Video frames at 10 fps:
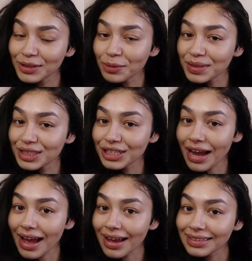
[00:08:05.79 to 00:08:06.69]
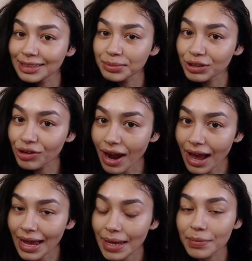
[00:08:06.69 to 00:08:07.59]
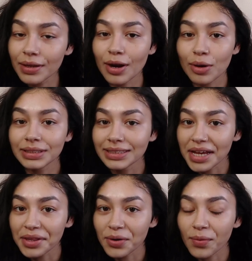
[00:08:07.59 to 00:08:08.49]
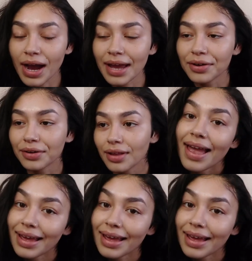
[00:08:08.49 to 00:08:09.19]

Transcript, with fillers: Don't be shy. Subscribe, you know, stay a little while.